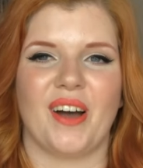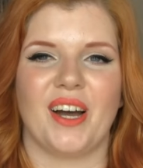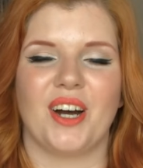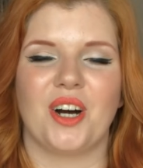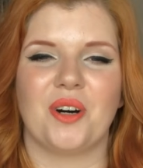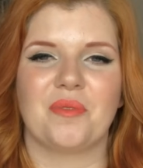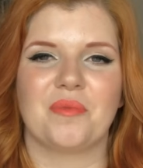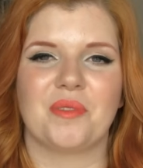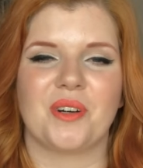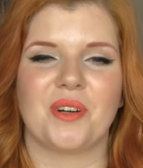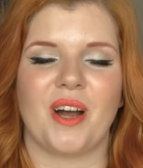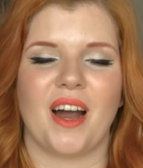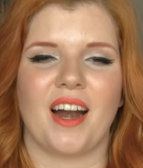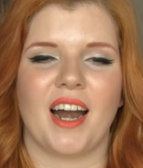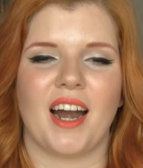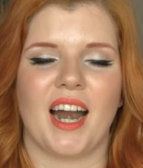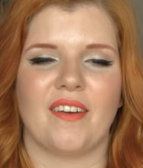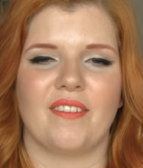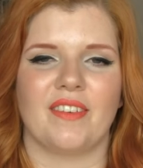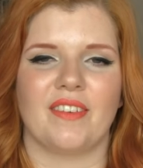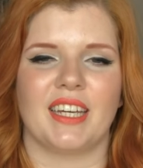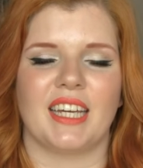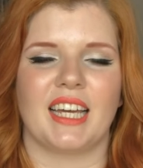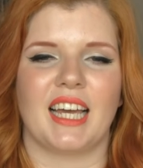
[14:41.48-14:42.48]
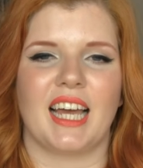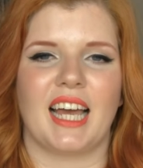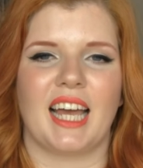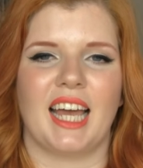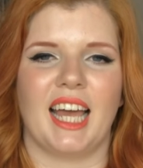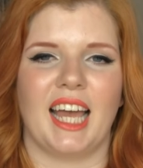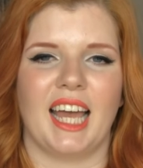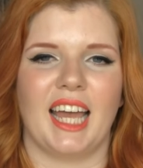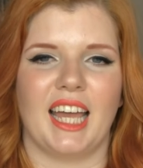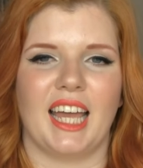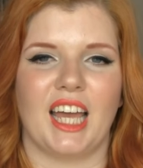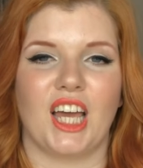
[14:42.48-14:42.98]
I hope you're having
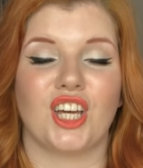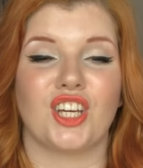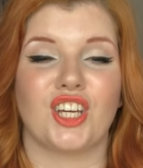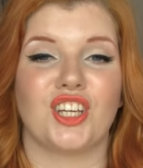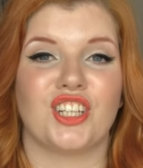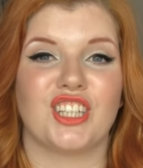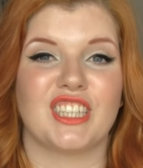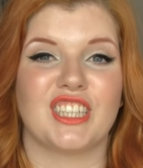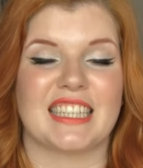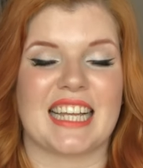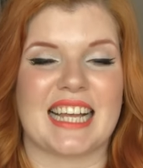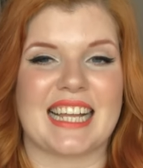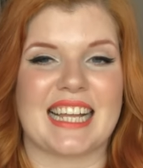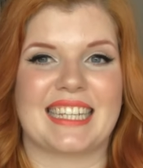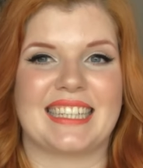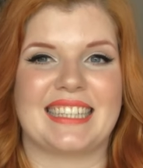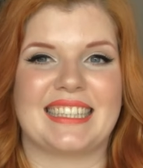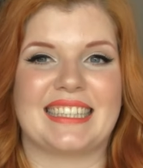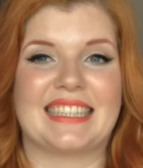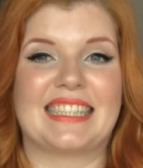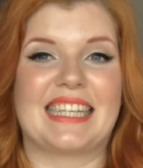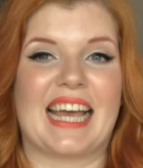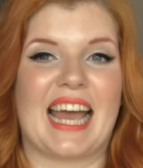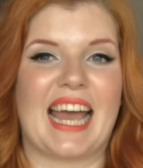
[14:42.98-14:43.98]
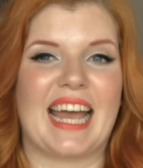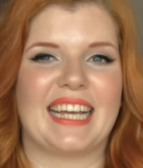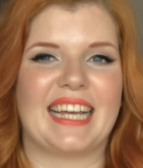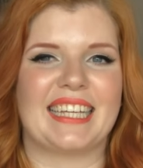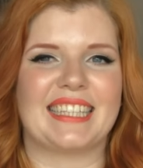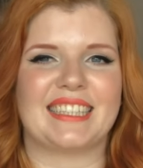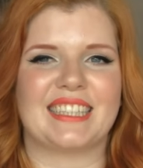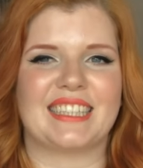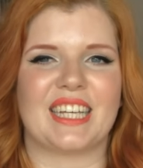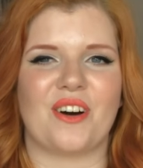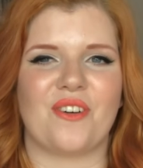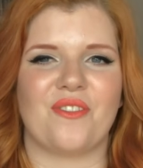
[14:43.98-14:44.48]
a good day
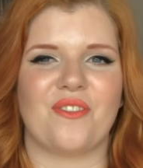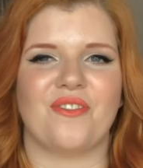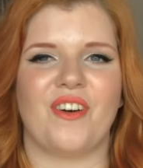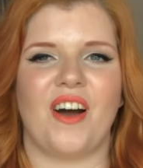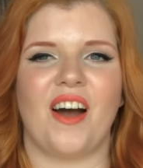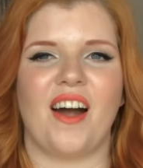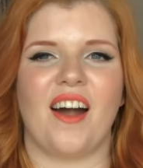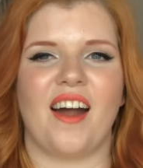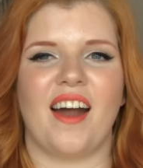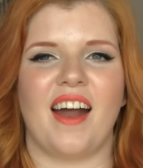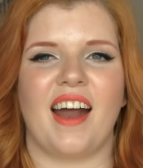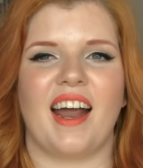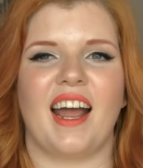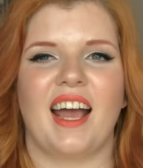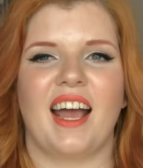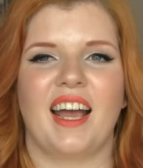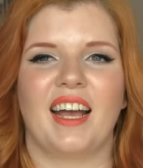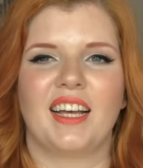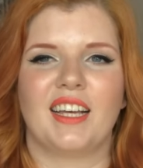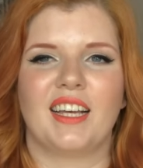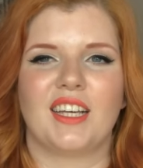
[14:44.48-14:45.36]
so far.